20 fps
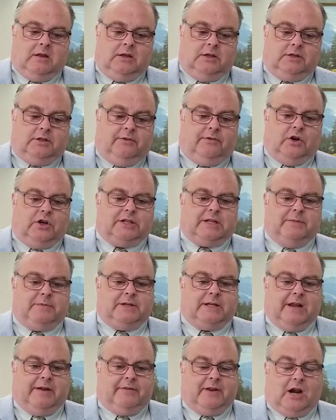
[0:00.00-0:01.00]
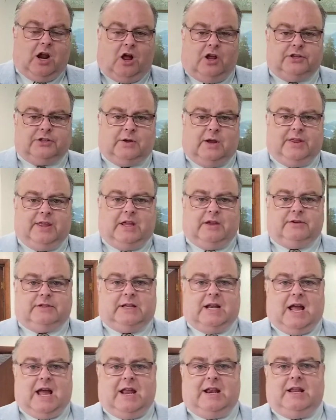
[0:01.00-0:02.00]
So, verse number seven. And also, I think it was
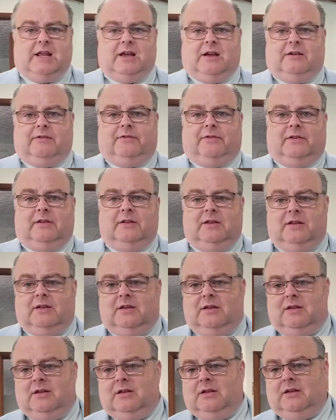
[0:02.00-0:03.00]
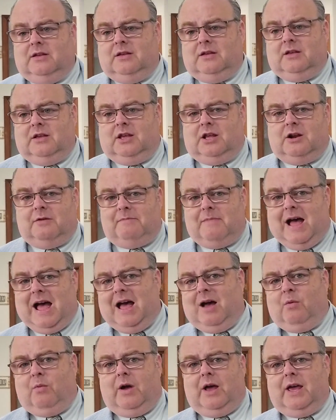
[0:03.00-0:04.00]
an idea of, you know,
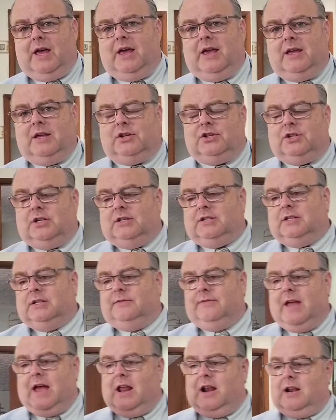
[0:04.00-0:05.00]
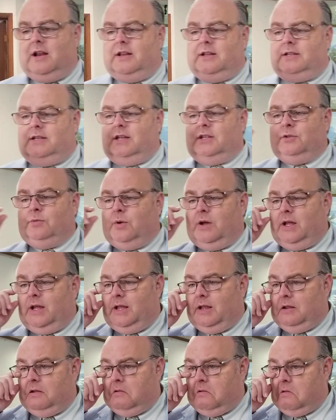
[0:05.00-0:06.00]
my way is just as valid as his way.
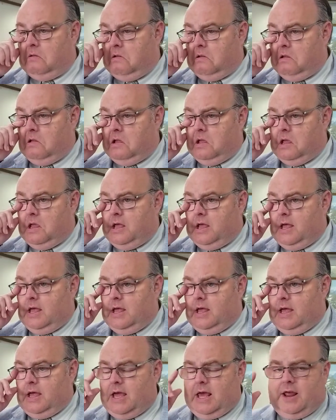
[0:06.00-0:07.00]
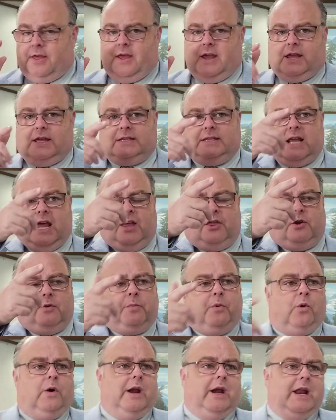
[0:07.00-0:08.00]
And I think, as Heather
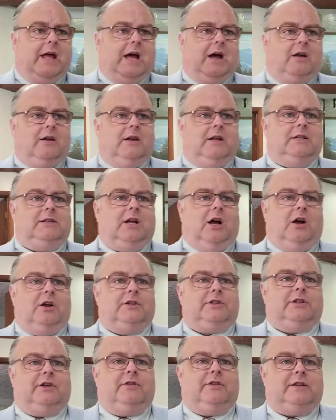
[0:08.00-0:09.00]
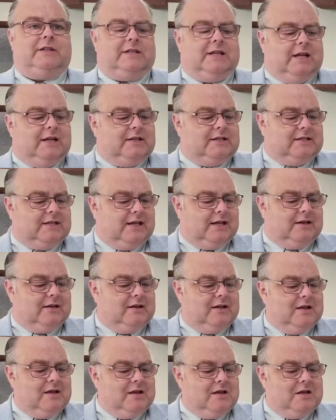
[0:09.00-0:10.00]
pointed out, it's also the sense that,
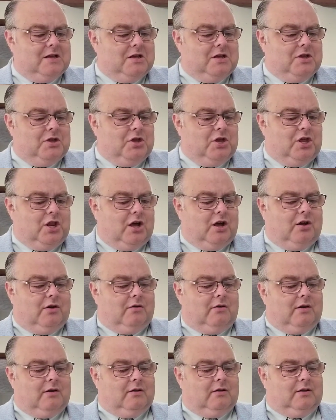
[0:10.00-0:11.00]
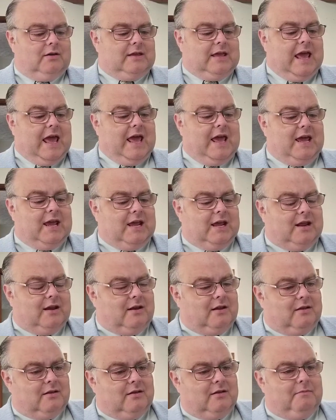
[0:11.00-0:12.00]
you know,
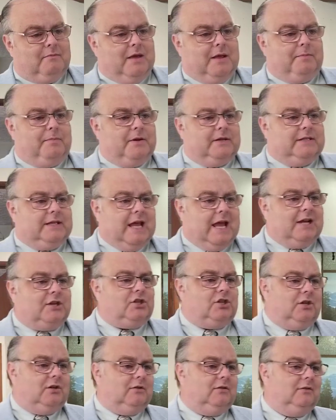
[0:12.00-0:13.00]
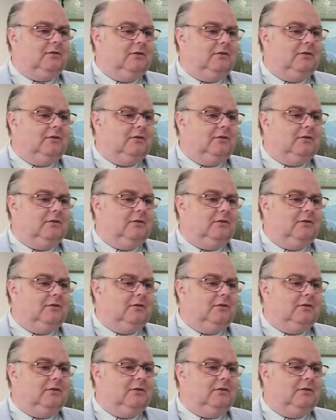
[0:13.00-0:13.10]
Cain meant possession.